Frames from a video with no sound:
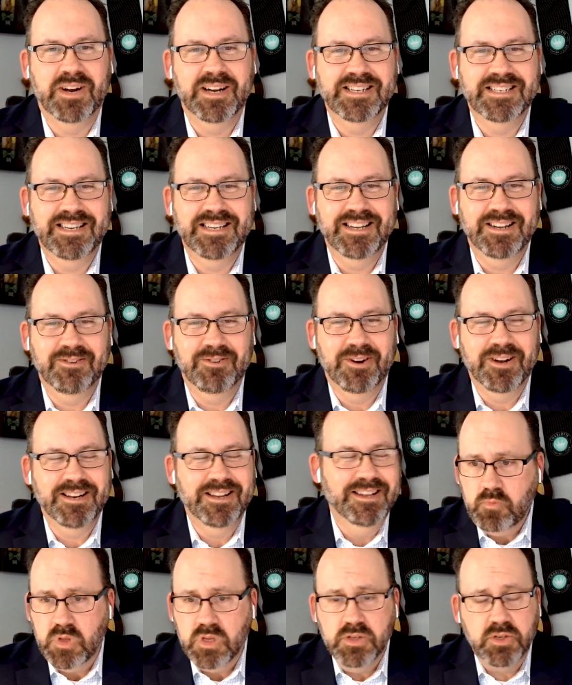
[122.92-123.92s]
of IT, right?
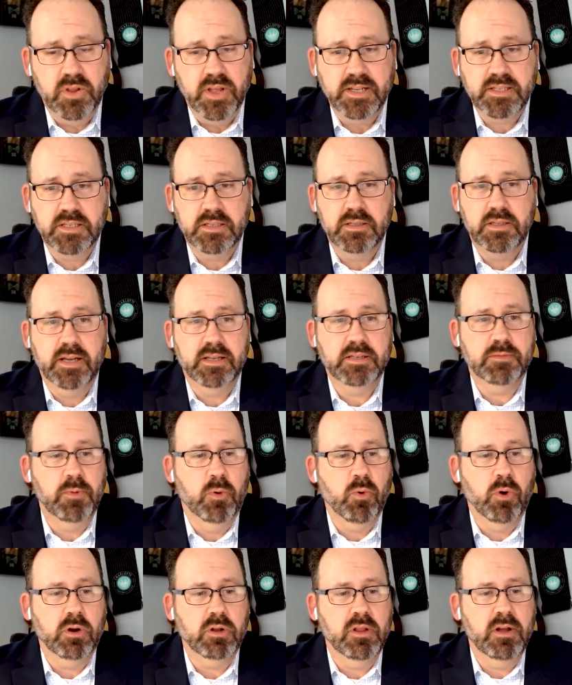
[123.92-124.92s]
So that's my
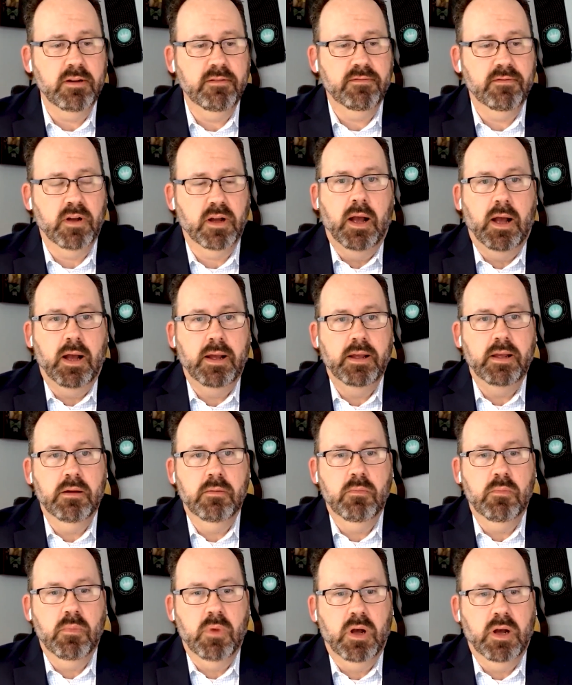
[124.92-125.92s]
work life. I
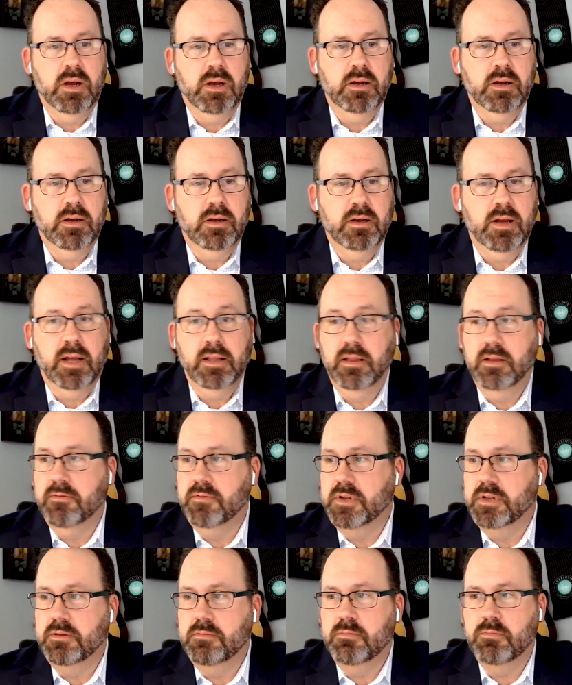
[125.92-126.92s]

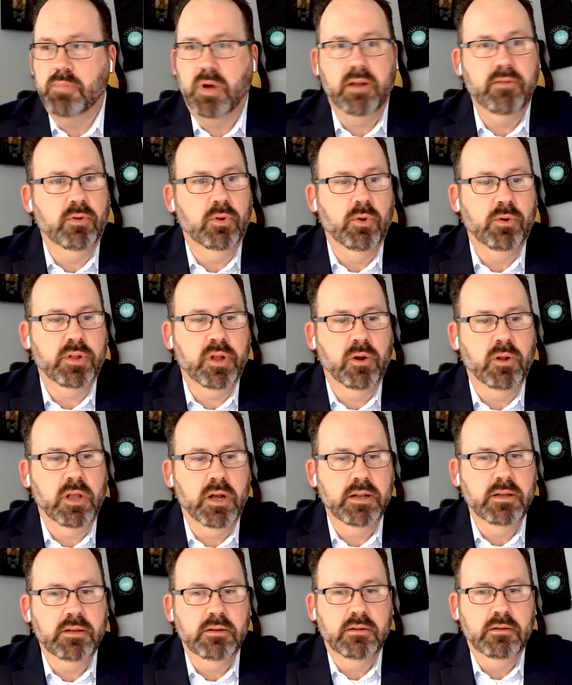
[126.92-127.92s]
live in Pineville, North
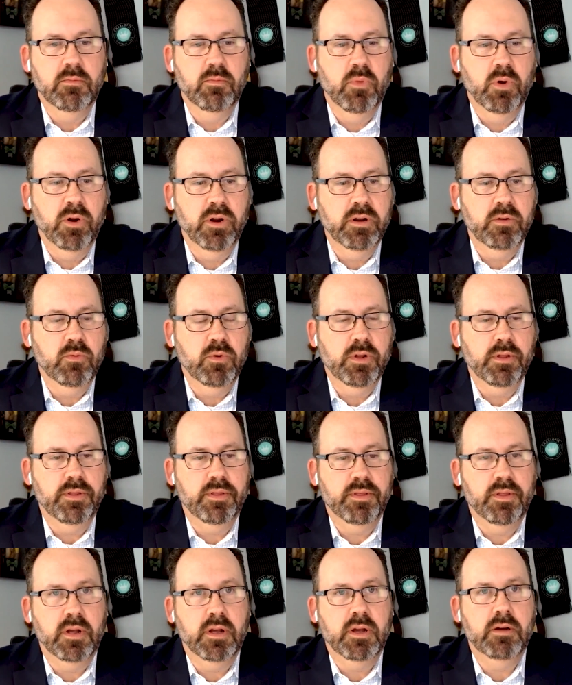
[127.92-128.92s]
Carolina, married with
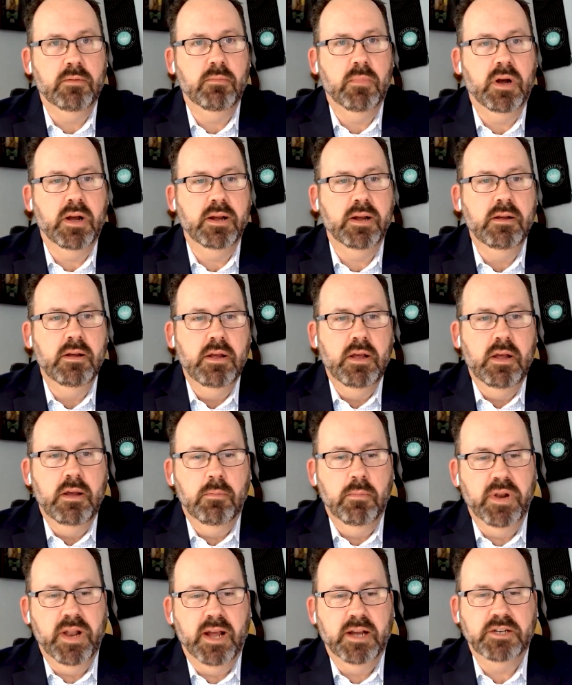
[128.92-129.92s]
my
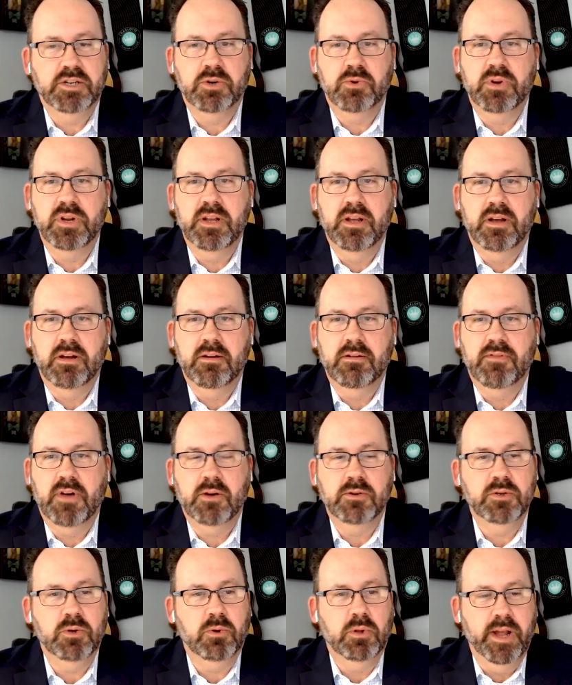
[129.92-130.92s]
menagerie of
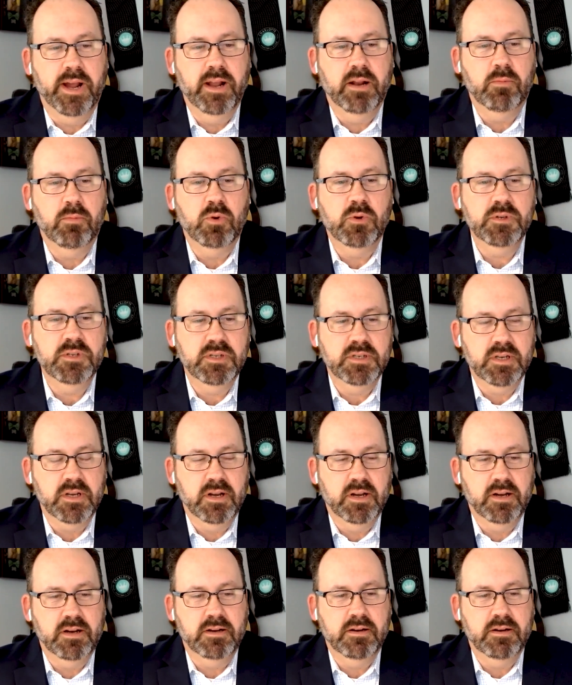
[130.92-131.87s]
household animals,